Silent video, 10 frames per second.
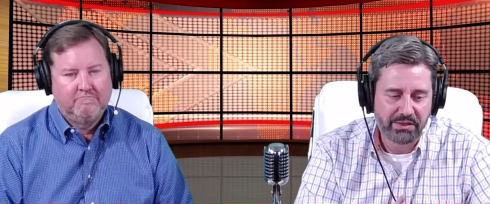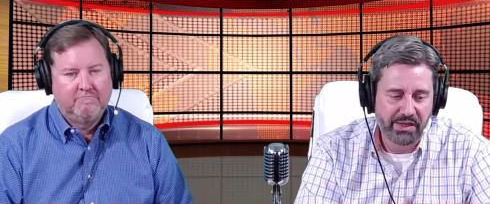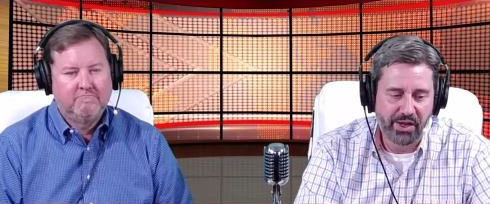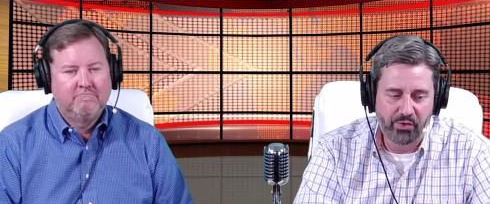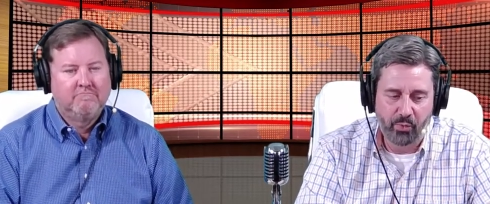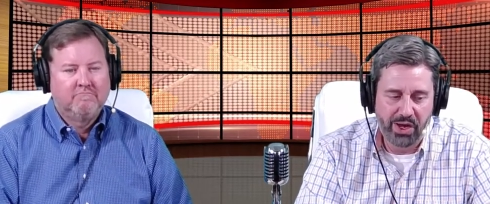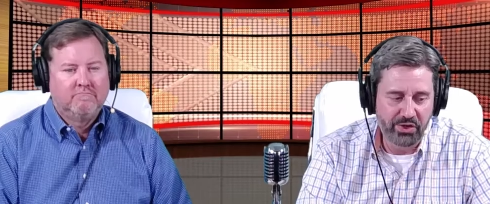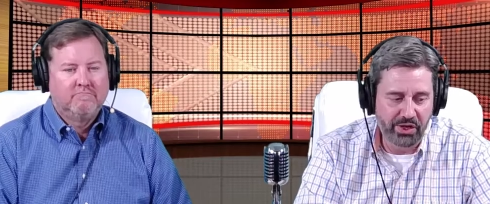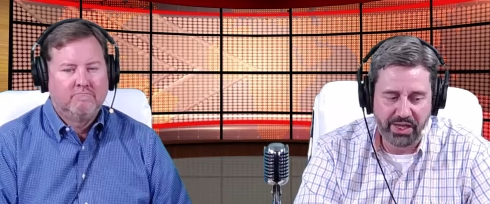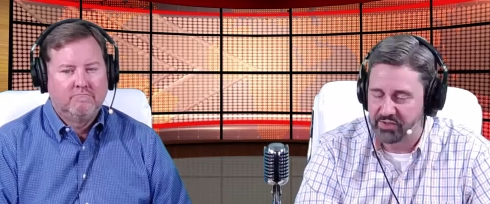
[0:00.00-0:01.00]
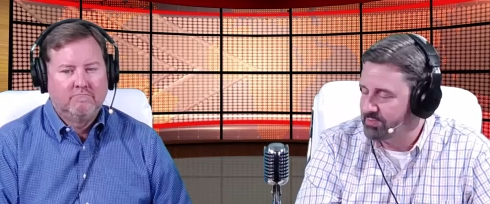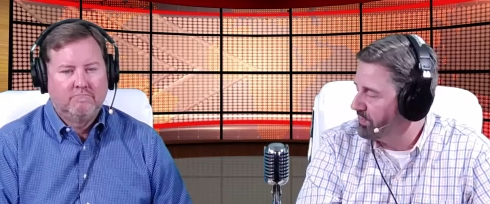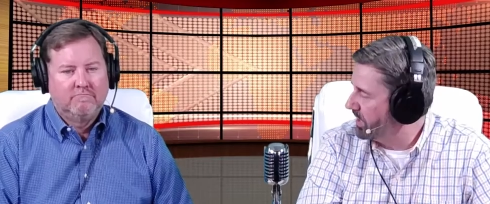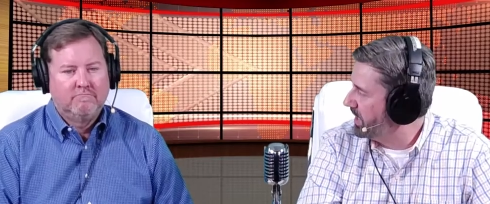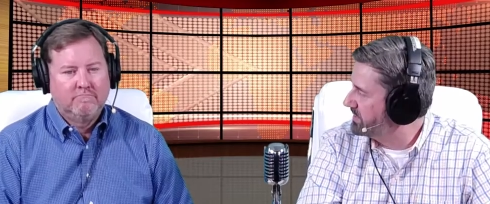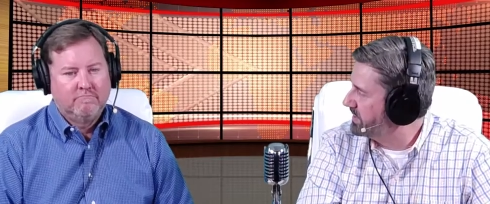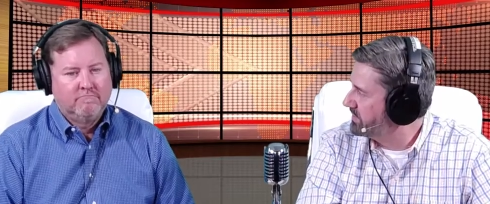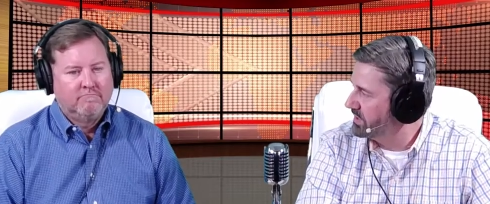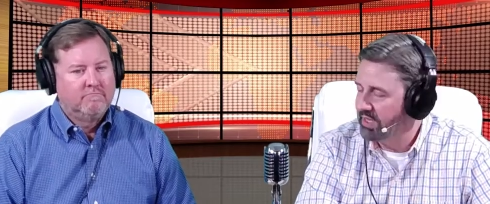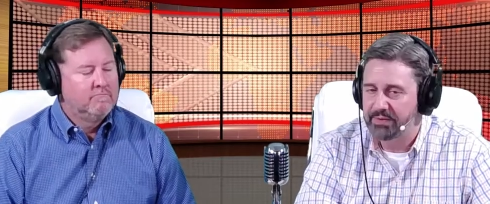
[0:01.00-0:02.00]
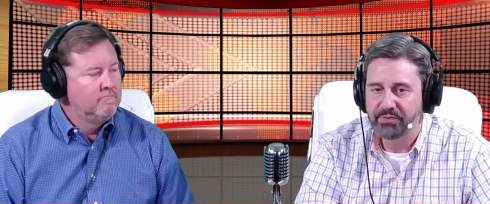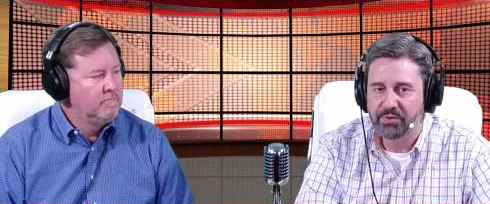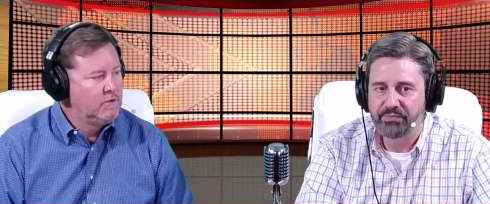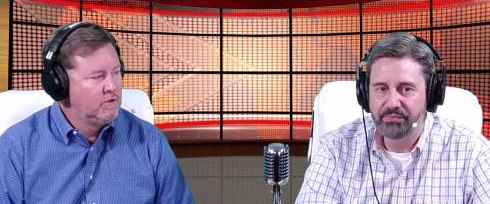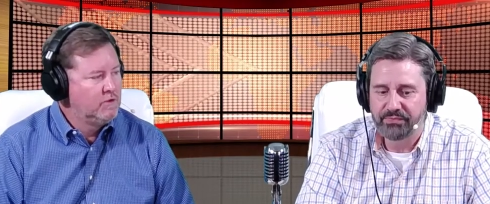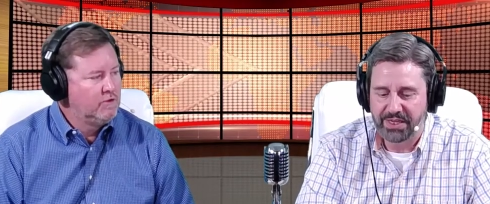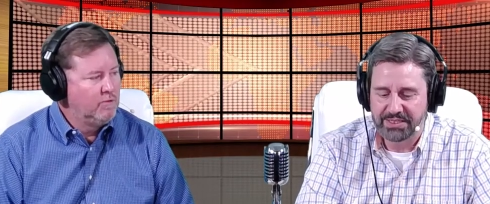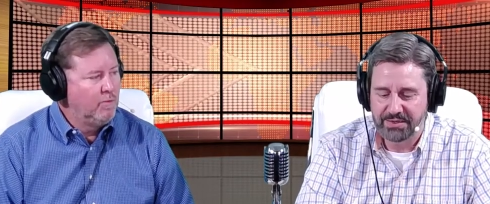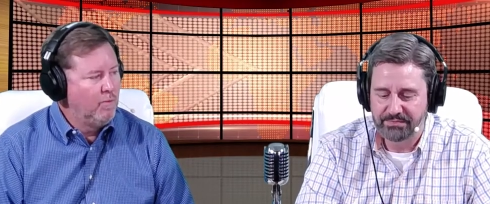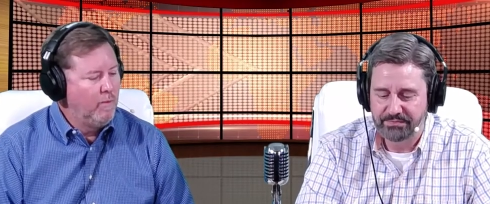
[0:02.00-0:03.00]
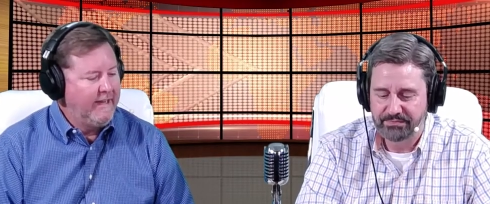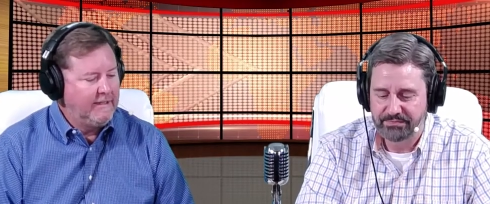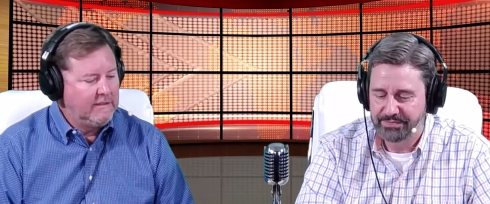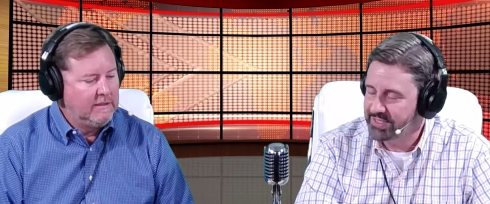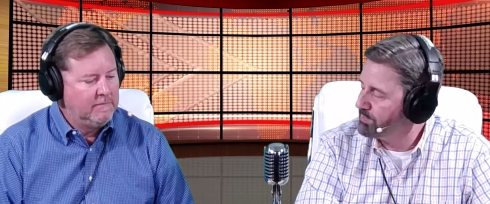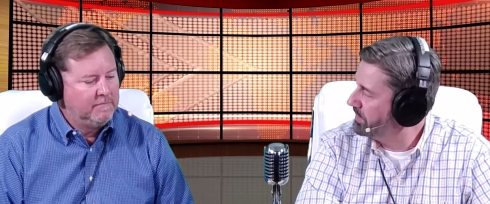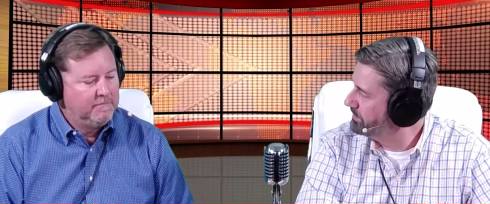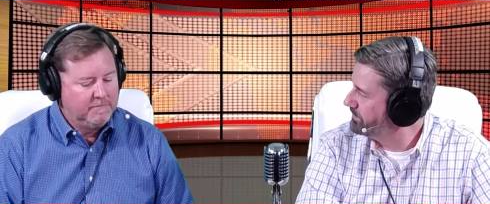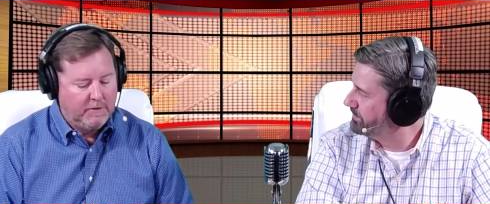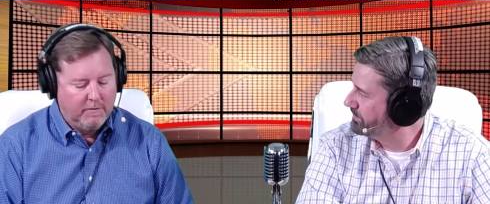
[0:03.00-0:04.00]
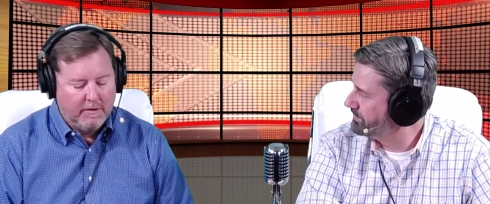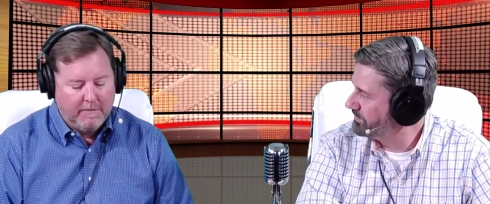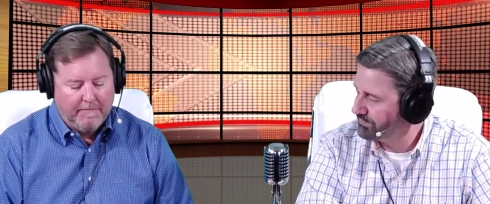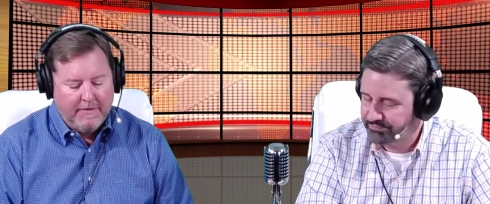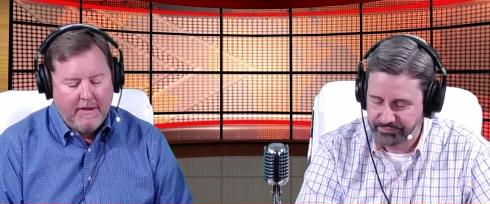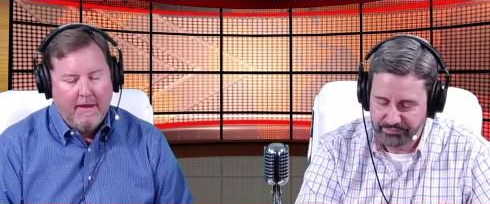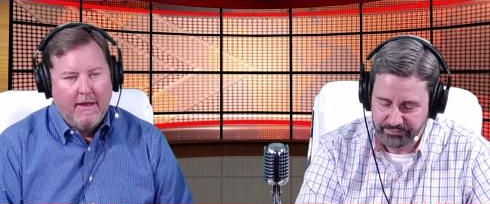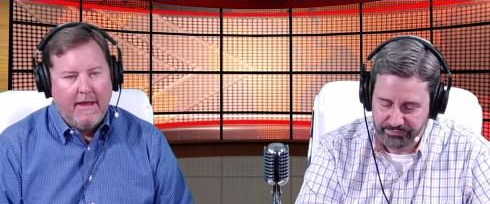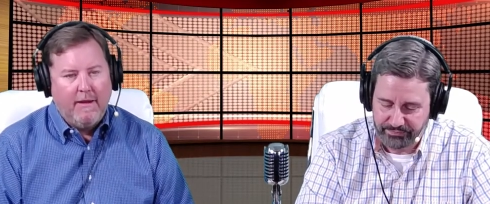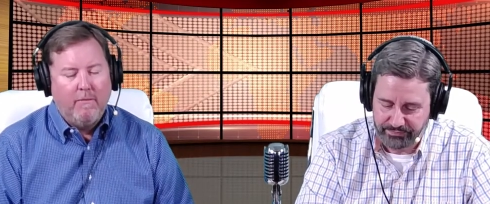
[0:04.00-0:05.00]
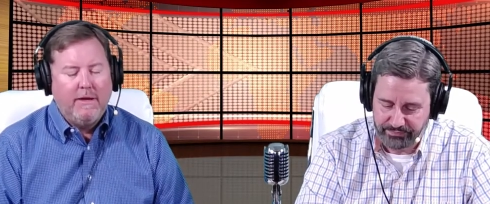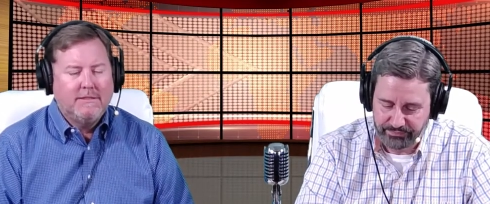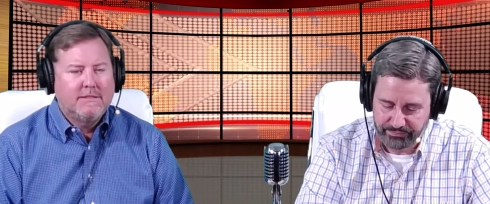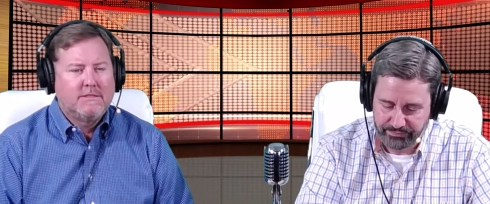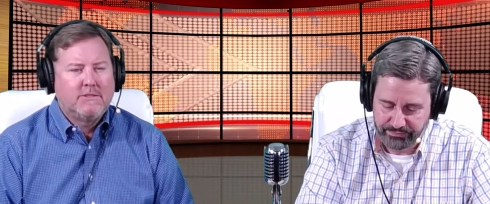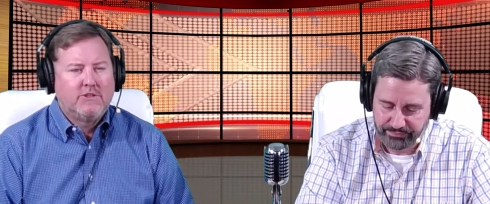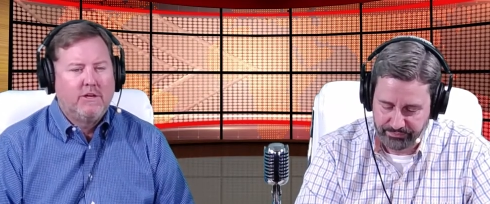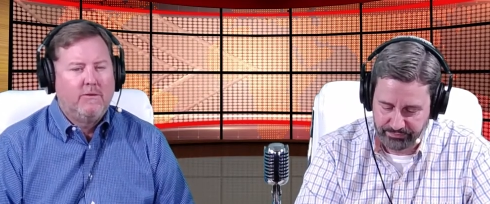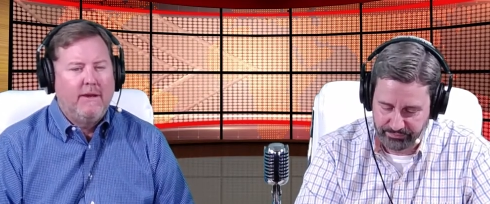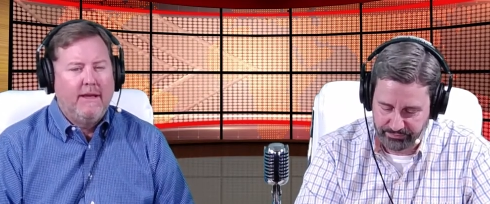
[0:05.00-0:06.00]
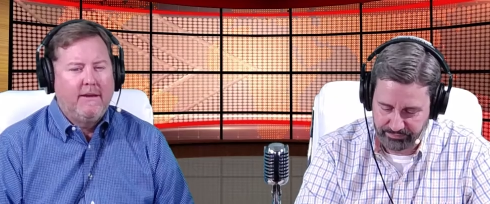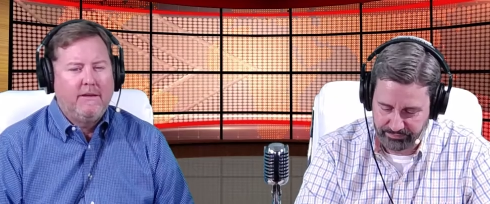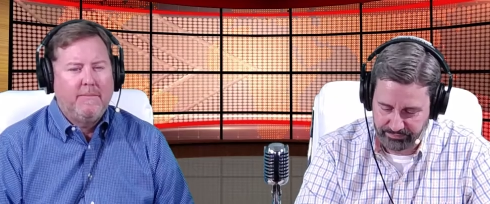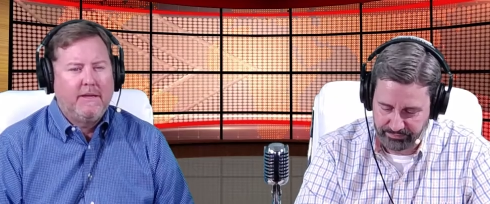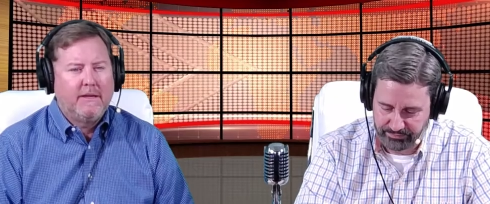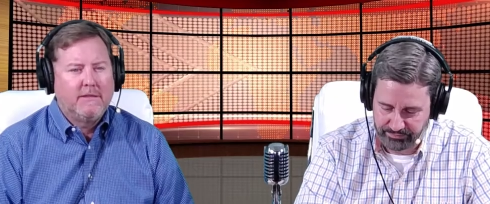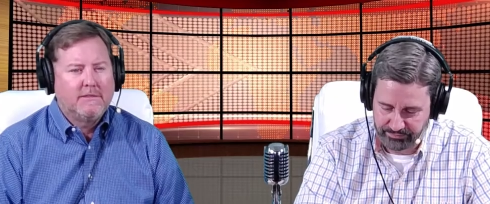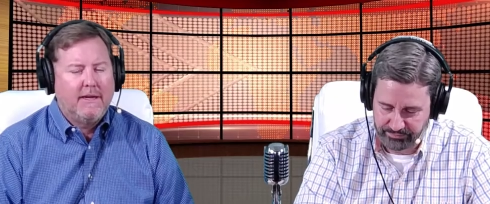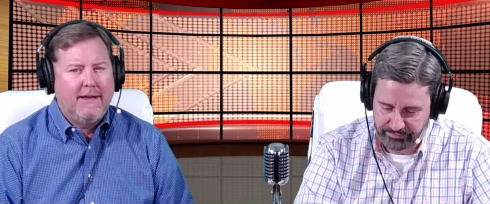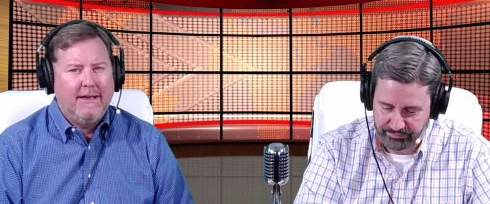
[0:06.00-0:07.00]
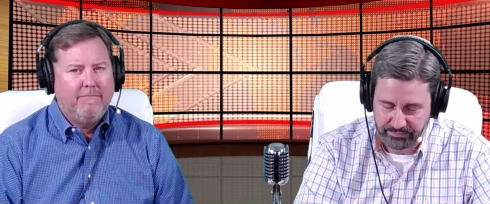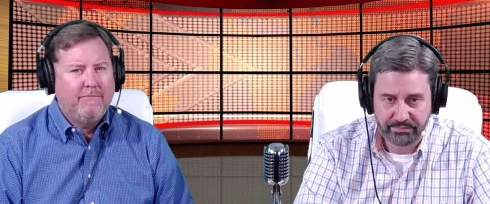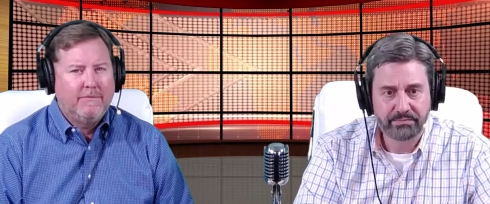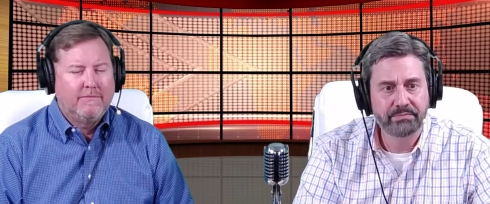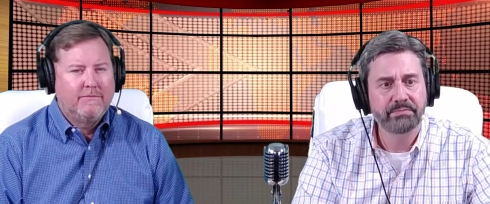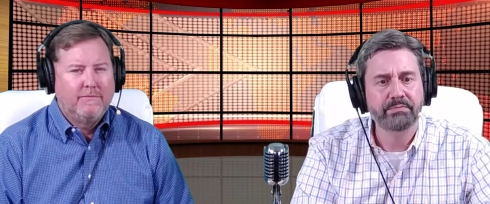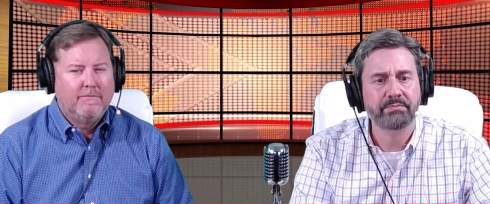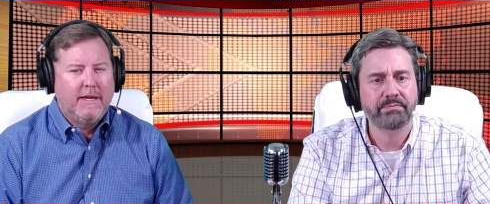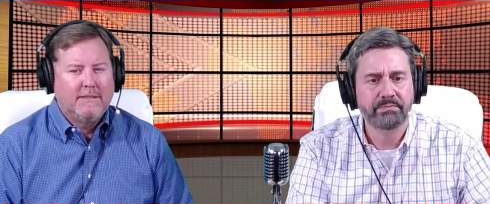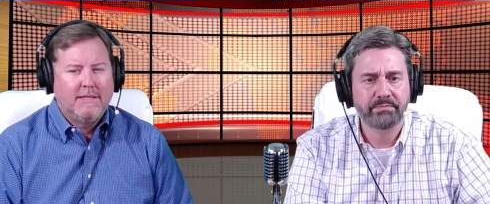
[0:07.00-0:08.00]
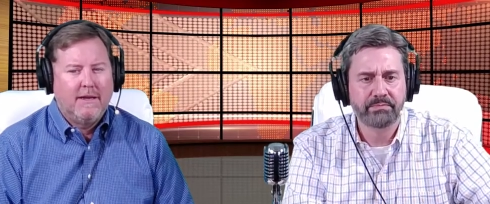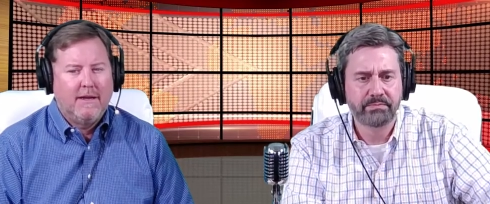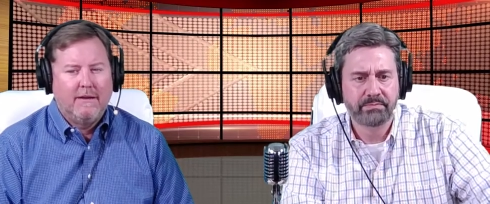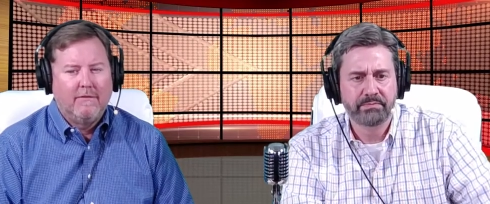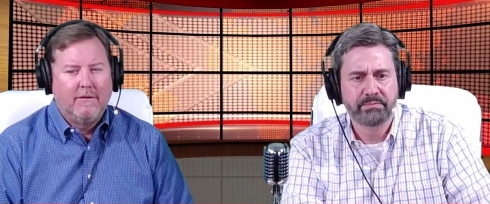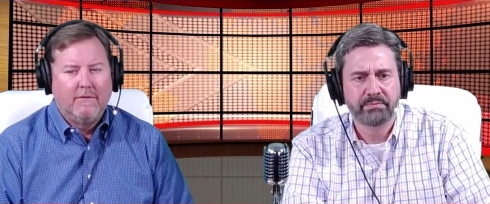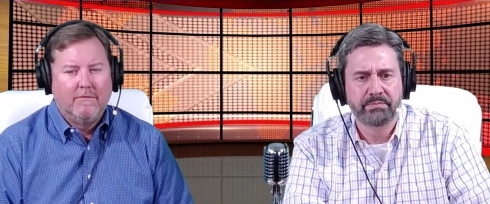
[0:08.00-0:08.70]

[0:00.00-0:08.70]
Speaker 1: and the way you can get some of our content online. So that's
Speaker 2: it. Sweet. Thanks, bud. You're welcome. Hey, when does this show end? Because I'm, my time, I don't know.